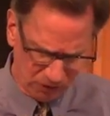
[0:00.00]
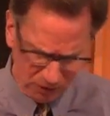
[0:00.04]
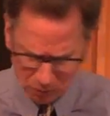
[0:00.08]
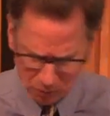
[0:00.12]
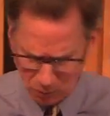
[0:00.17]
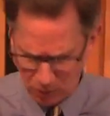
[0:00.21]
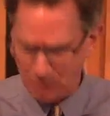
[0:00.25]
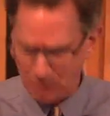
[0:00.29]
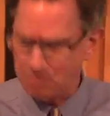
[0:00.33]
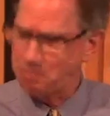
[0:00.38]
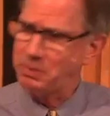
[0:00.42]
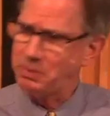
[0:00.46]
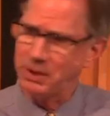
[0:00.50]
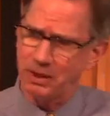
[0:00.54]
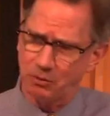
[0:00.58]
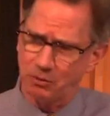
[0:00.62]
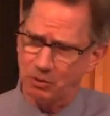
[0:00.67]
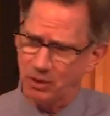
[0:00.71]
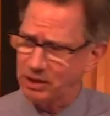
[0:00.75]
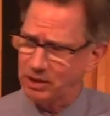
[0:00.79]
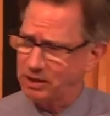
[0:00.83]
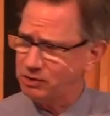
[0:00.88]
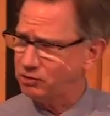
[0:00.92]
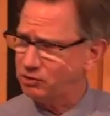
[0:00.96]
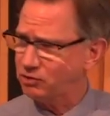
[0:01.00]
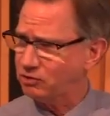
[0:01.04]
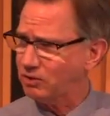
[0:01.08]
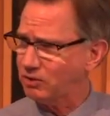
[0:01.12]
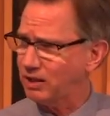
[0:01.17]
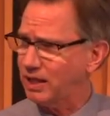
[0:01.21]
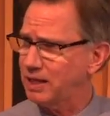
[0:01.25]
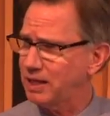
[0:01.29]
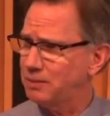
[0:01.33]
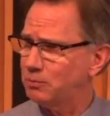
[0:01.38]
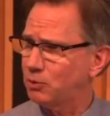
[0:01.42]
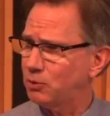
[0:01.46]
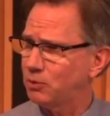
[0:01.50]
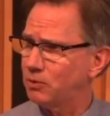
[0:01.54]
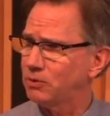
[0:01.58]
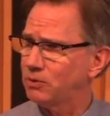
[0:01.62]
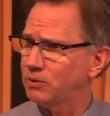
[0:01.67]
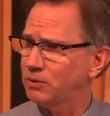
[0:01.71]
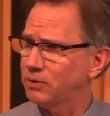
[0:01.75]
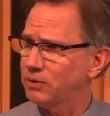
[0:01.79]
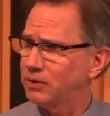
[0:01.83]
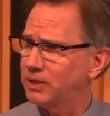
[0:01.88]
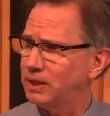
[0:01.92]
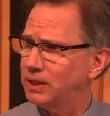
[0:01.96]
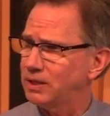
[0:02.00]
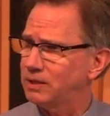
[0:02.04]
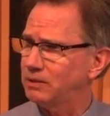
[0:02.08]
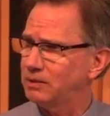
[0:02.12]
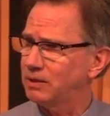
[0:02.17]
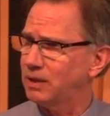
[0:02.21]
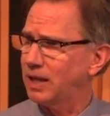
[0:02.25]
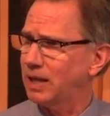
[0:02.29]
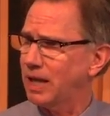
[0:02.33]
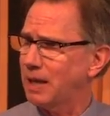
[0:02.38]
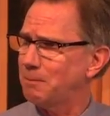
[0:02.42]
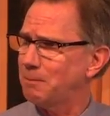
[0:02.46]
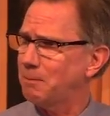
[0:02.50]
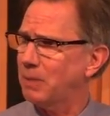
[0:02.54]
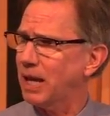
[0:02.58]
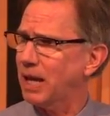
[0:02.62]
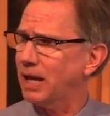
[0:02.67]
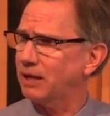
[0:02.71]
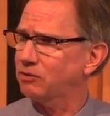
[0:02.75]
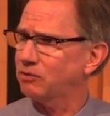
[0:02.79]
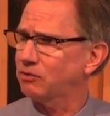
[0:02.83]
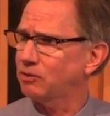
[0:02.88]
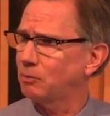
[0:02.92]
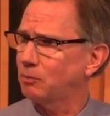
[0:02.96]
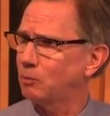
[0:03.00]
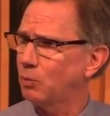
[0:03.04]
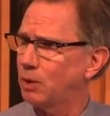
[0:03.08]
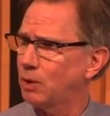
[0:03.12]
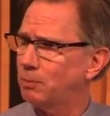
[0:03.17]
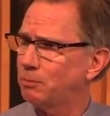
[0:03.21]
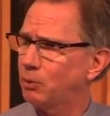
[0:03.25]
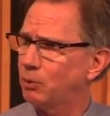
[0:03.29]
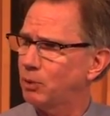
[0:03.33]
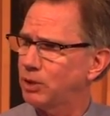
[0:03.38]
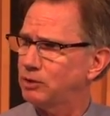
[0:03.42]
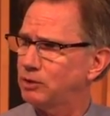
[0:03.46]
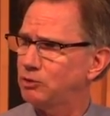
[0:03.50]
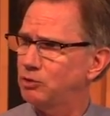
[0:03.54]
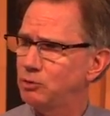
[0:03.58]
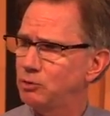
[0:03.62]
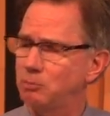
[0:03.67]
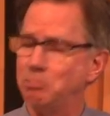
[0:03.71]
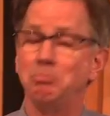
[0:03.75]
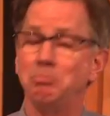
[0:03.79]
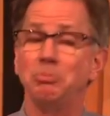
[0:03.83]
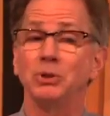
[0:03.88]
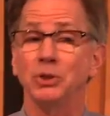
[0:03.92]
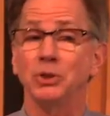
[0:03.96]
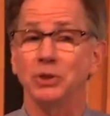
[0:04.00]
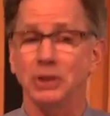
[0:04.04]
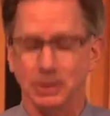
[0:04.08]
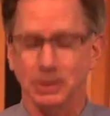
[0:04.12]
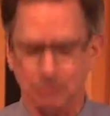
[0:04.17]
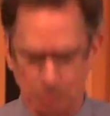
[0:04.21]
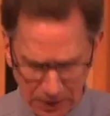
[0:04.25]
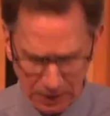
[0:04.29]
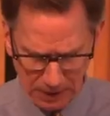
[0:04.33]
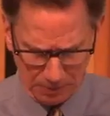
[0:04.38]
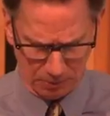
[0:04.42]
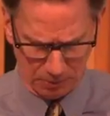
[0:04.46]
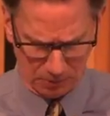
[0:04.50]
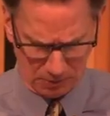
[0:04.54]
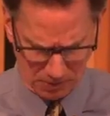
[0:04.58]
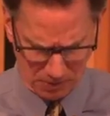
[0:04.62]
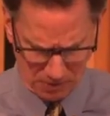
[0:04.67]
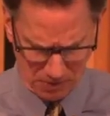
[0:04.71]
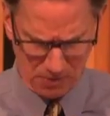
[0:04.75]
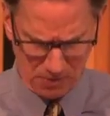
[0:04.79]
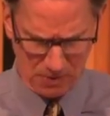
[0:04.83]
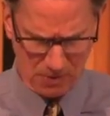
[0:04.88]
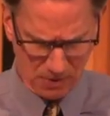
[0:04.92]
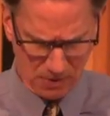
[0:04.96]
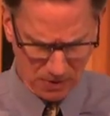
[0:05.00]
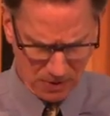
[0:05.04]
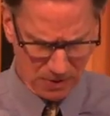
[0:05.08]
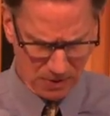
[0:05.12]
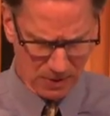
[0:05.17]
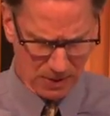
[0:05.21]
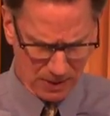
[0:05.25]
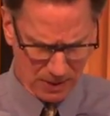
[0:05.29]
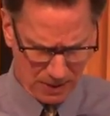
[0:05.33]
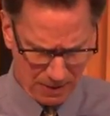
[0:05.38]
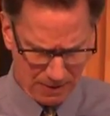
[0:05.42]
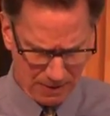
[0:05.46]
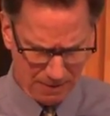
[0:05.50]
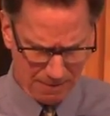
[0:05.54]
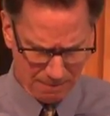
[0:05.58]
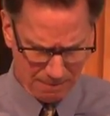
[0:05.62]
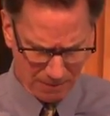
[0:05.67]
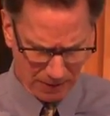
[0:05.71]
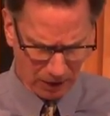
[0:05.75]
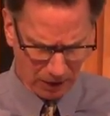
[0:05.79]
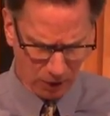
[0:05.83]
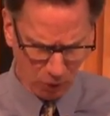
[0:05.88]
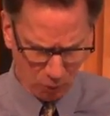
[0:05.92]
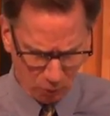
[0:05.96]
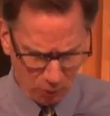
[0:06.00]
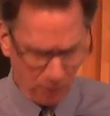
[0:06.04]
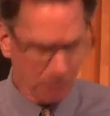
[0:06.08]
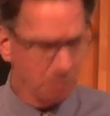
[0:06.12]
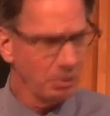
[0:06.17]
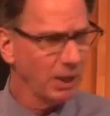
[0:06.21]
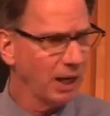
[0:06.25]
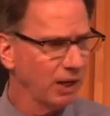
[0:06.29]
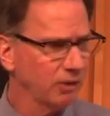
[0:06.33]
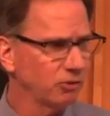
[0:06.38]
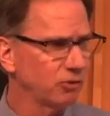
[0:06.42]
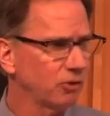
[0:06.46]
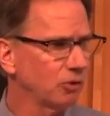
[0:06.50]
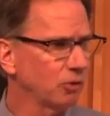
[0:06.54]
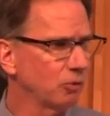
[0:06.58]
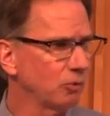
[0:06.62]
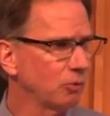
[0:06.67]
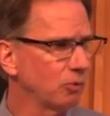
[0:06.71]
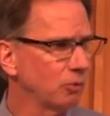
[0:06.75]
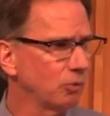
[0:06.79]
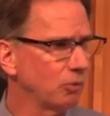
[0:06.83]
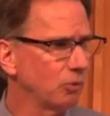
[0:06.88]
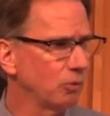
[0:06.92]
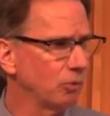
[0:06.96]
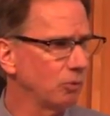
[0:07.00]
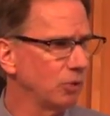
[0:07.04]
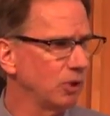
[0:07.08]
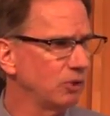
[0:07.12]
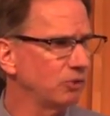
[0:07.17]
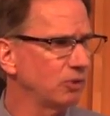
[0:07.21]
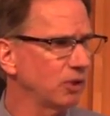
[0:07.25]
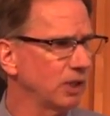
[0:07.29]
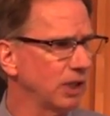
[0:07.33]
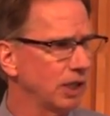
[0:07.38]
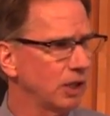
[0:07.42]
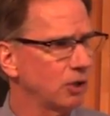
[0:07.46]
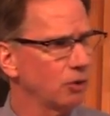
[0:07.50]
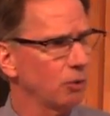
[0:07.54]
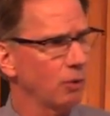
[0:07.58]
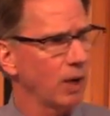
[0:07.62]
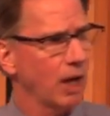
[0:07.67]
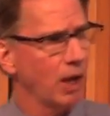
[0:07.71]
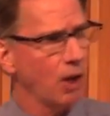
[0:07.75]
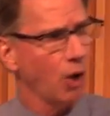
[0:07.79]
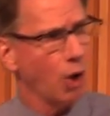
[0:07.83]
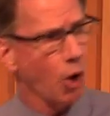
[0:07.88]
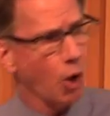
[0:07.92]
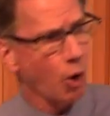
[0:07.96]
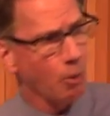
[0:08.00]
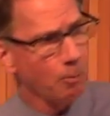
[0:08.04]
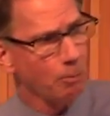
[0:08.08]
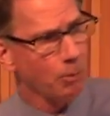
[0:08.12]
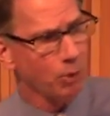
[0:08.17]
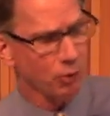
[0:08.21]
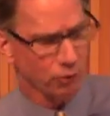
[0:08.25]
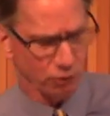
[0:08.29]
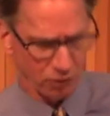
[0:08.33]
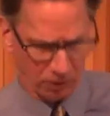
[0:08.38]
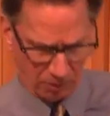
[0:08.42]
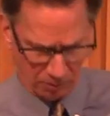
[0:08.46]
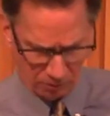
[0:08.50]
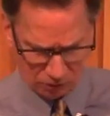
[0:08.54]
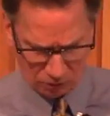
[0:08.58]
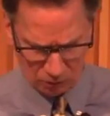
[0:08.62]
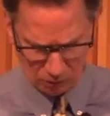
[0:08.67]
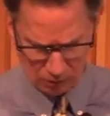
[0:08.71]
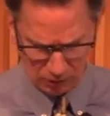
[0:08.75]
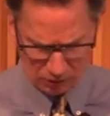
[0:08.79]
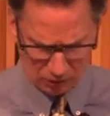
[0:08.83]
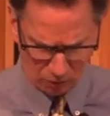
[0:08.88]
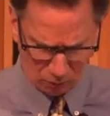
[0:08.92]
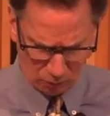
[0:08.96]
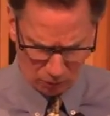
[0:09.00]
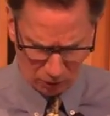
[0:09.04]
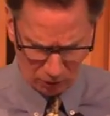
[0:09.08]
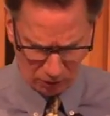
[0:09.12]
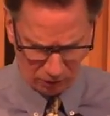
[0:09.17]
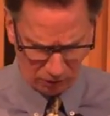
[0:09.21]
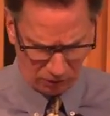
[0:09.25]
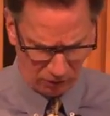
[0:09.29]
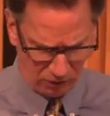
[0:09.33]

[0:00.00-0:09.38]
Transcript: one big religious label that lambasts some 1.2 billion people? I heard one pastor recently corral all Muslims with the words